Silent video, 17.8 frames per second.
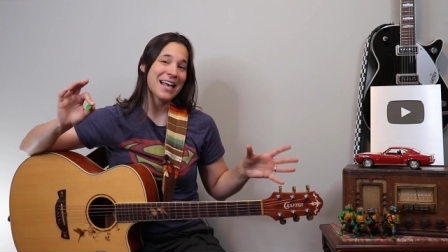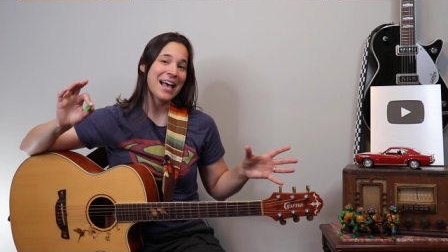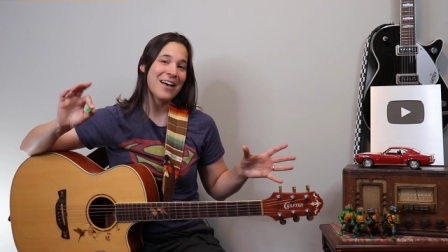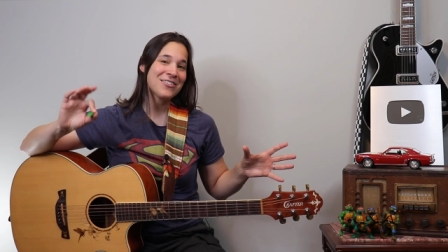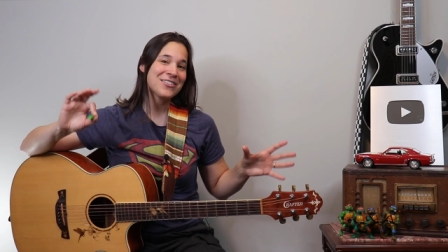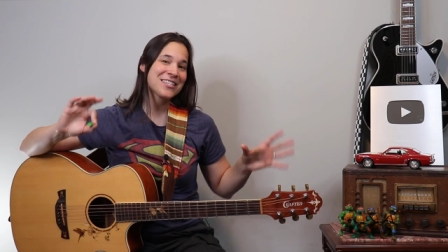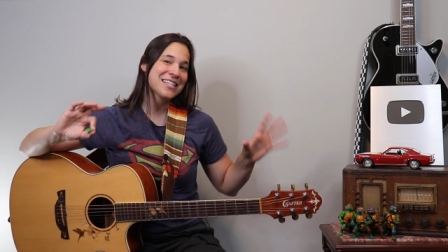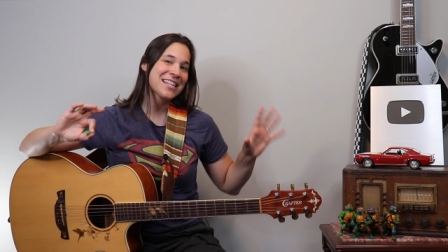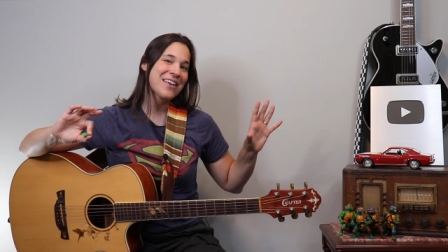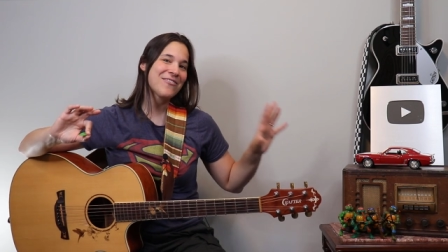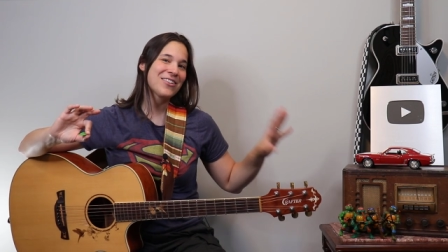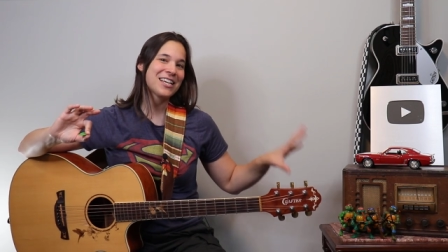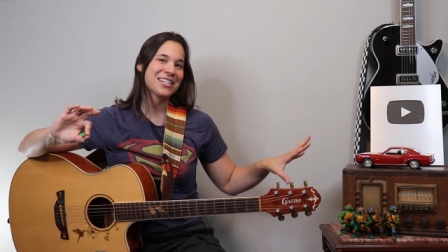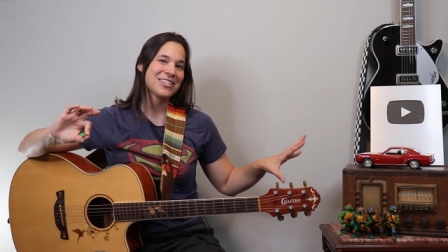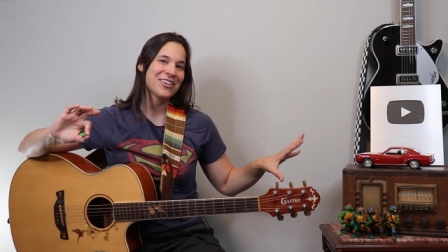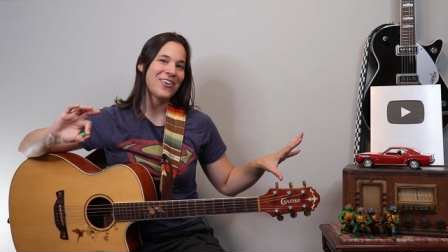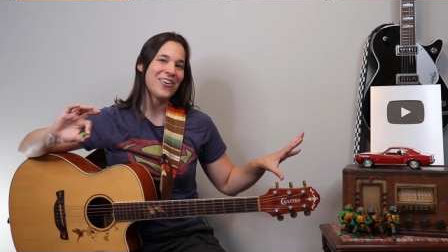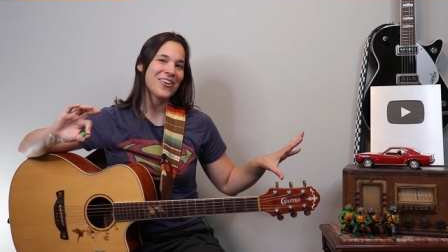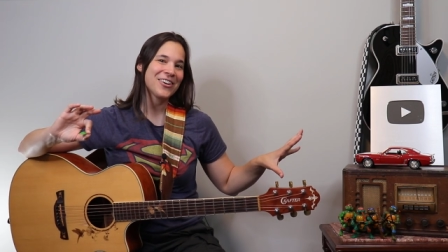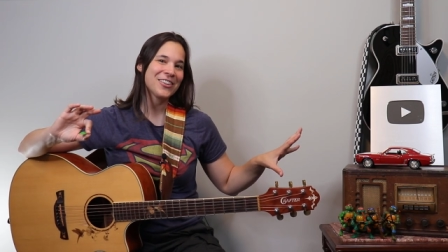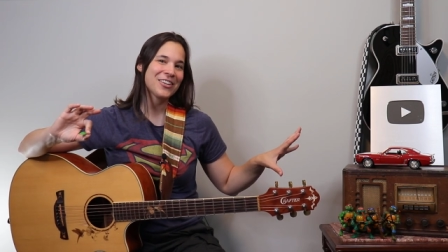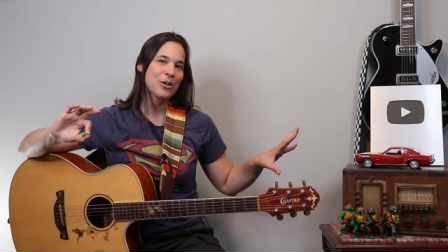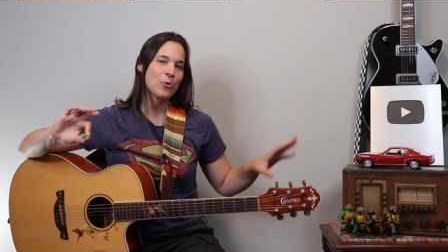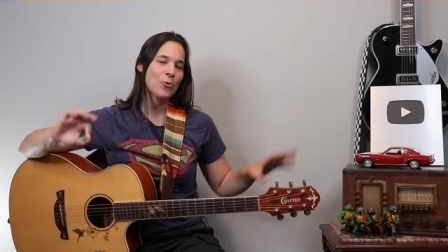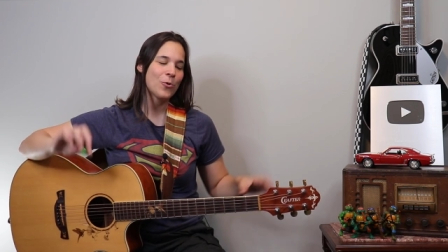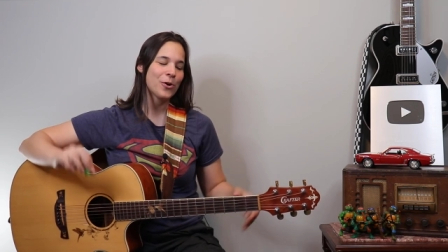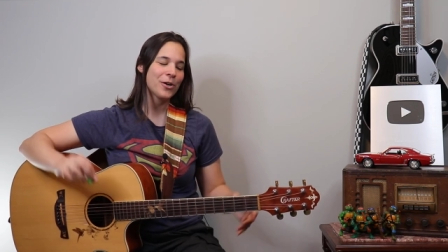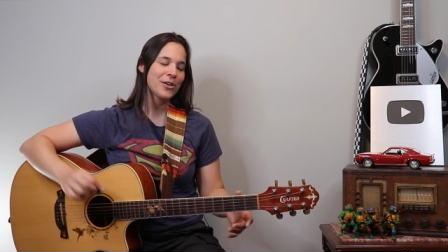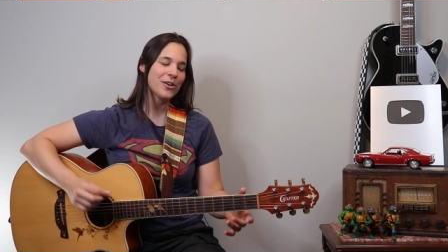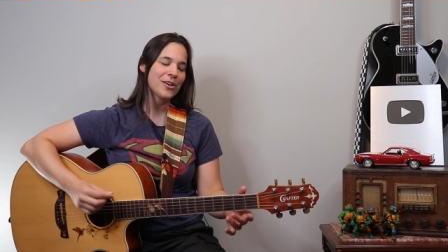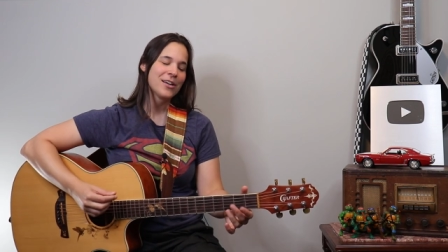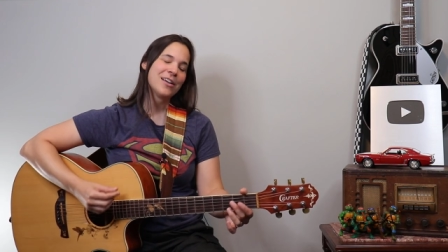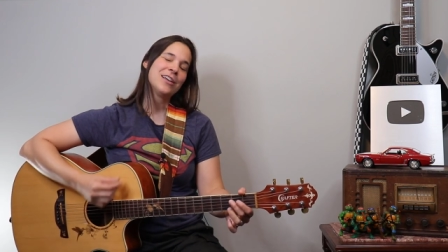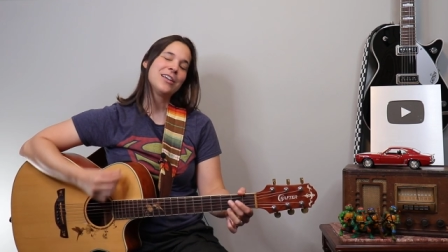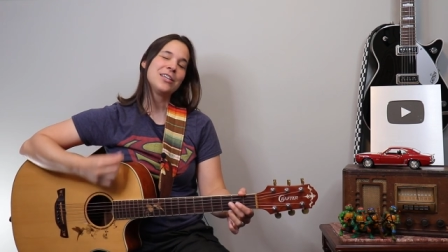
house and they have a guitar in the corner,